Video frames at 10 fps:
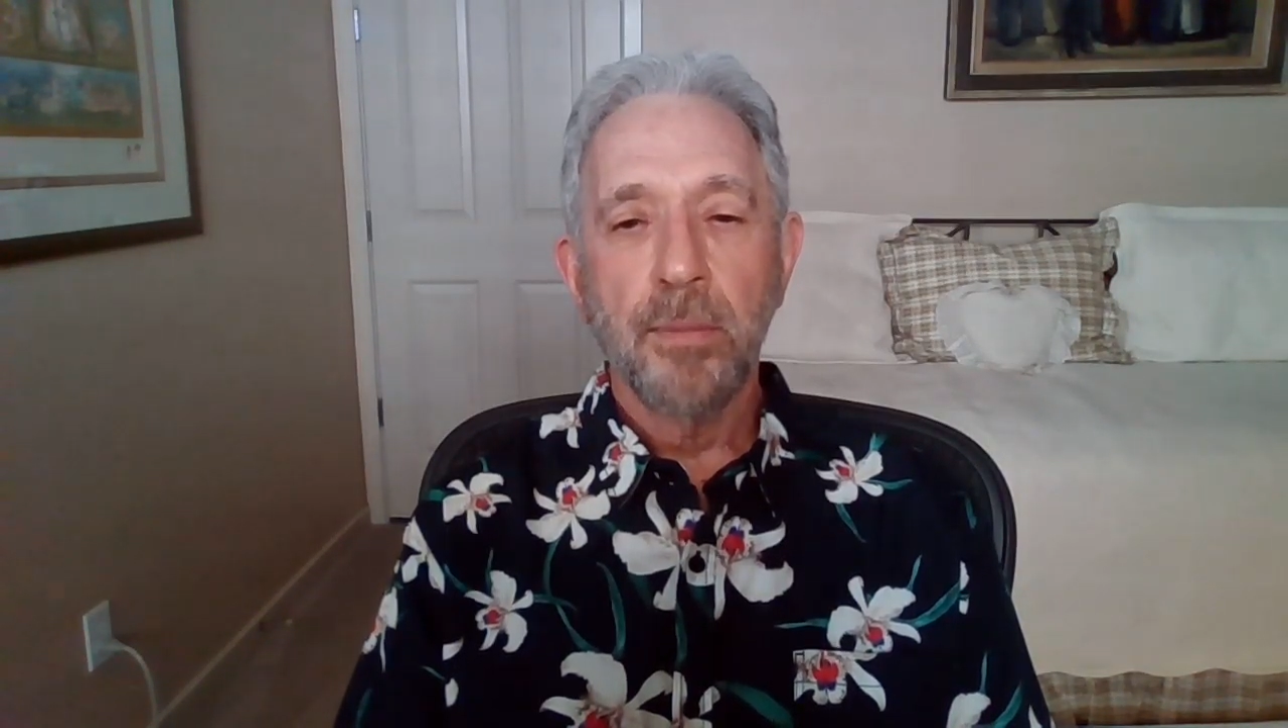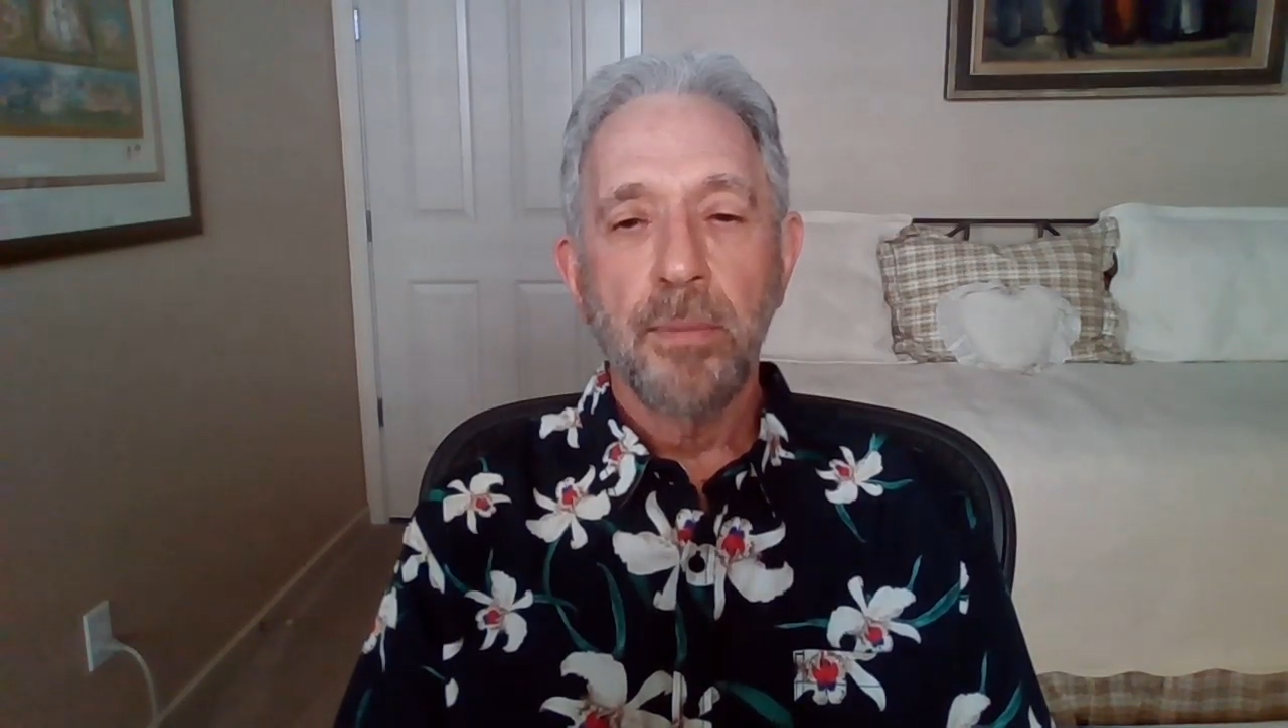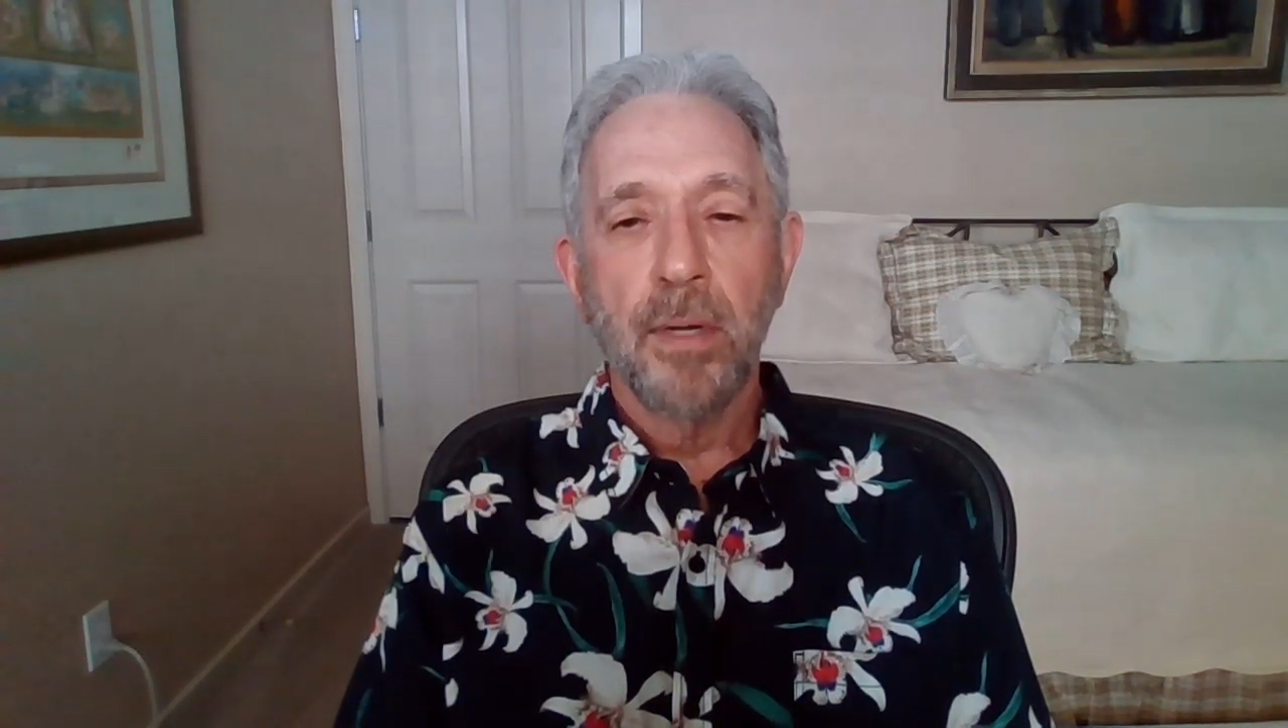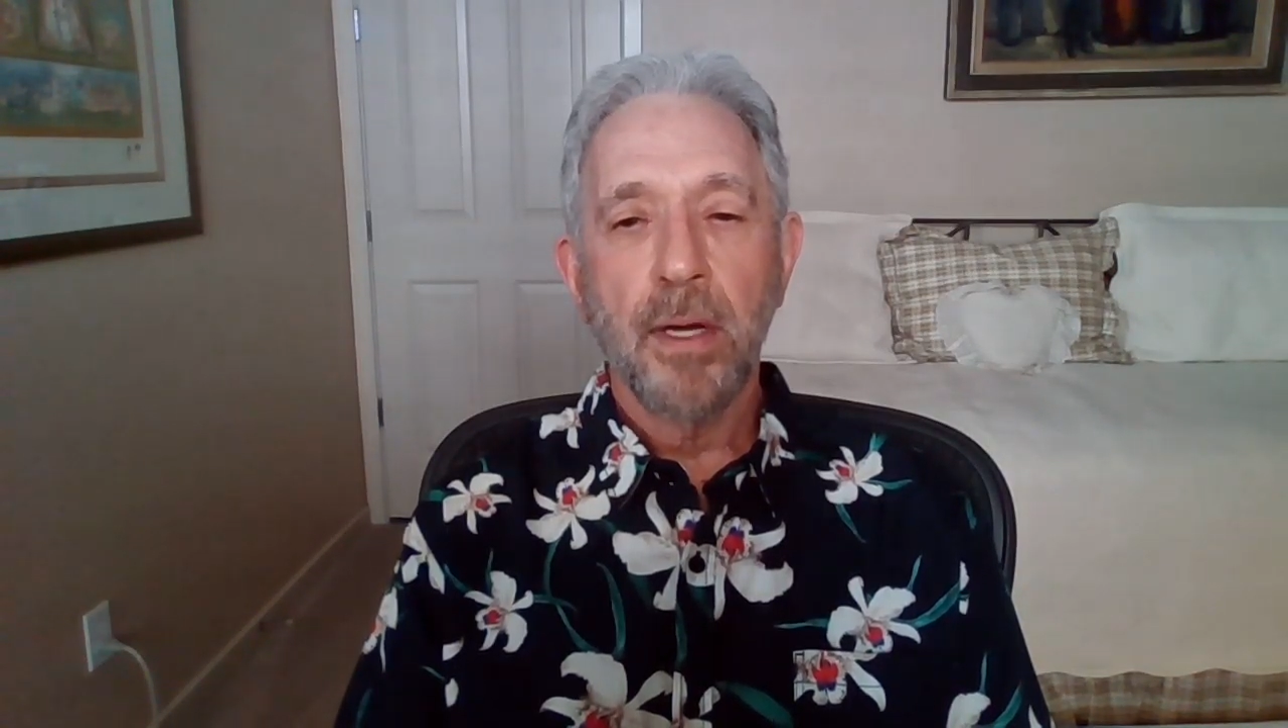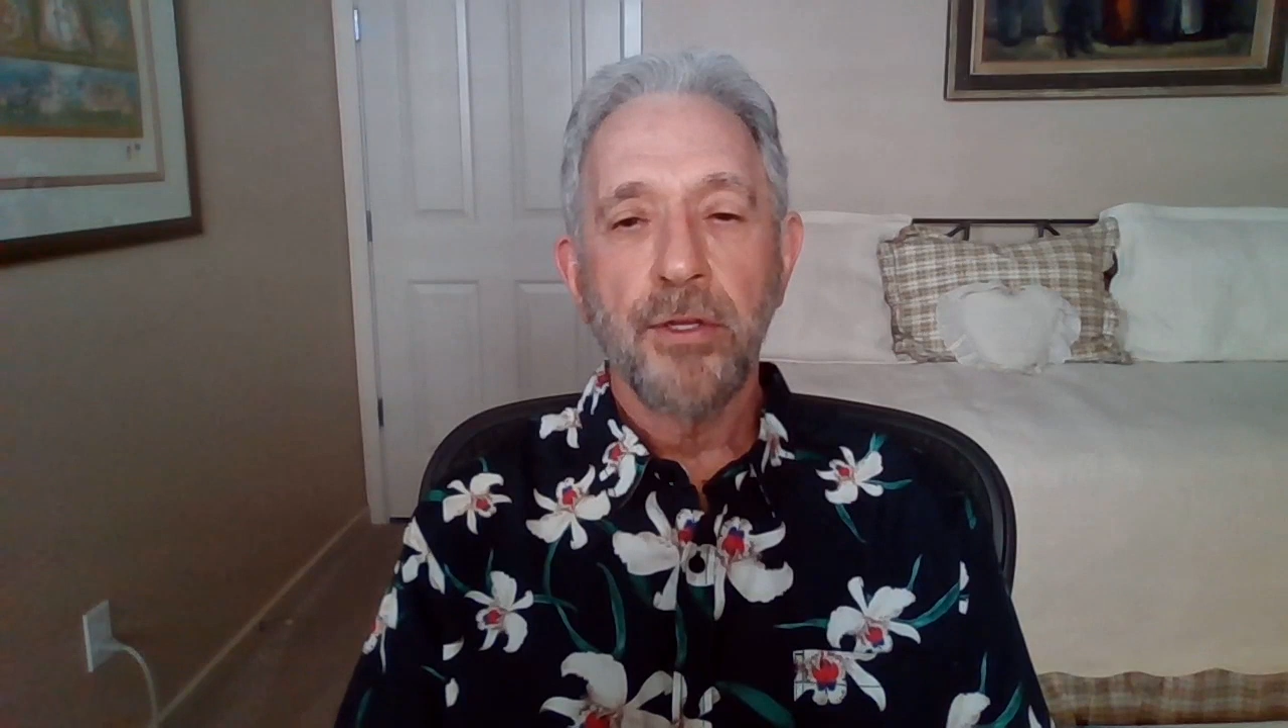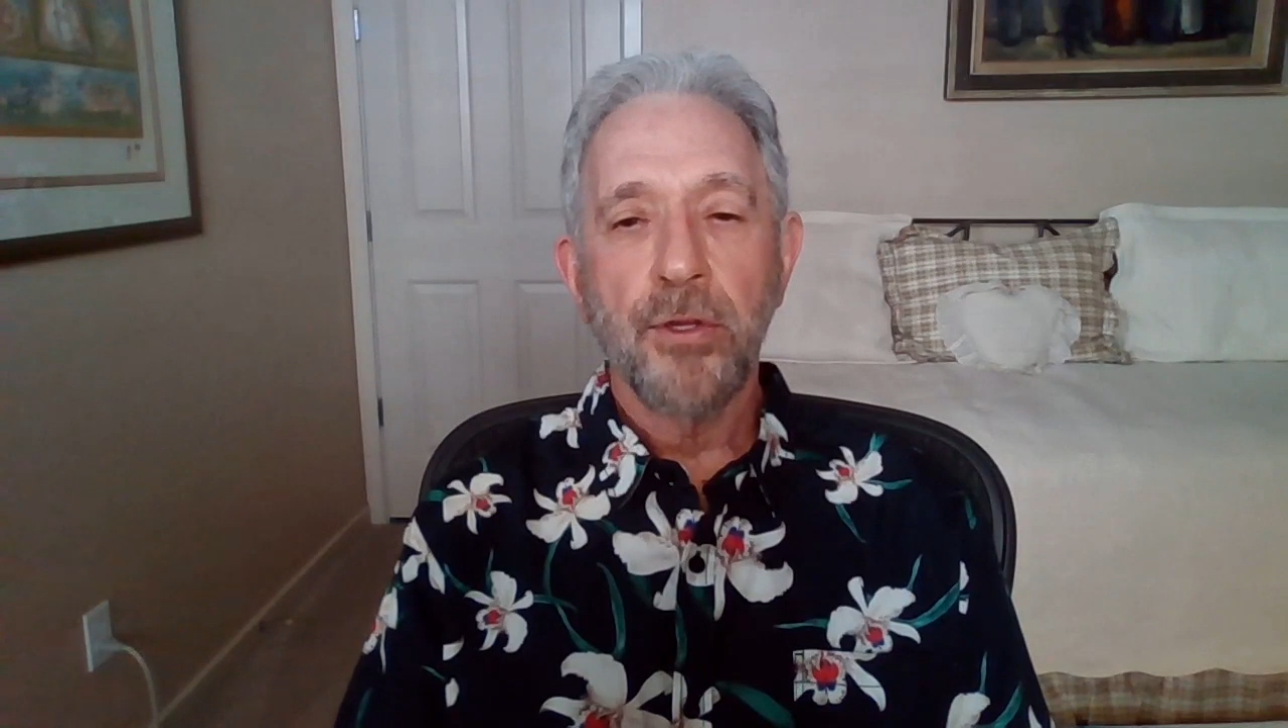upon